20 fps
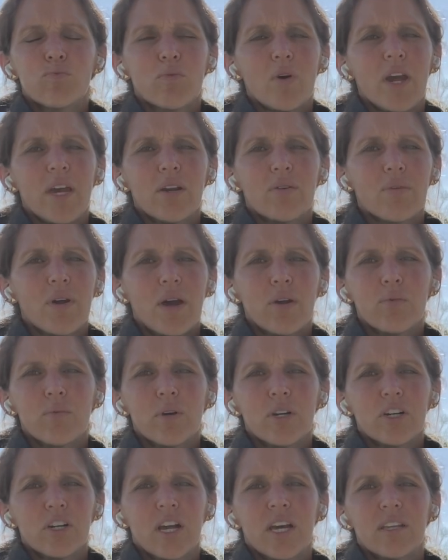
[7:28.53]
right around
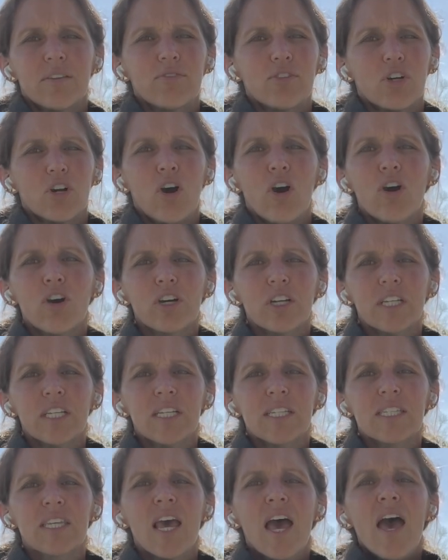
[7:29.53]
where your heart
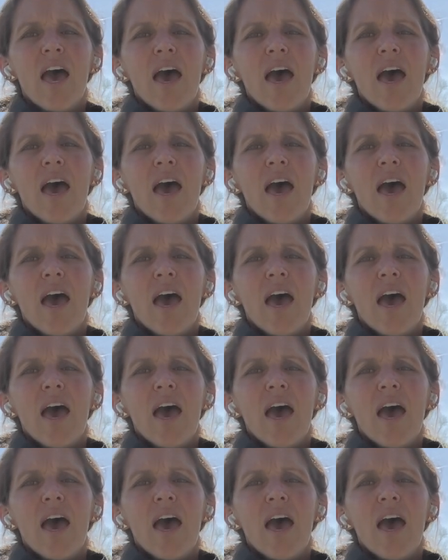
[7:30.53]
is,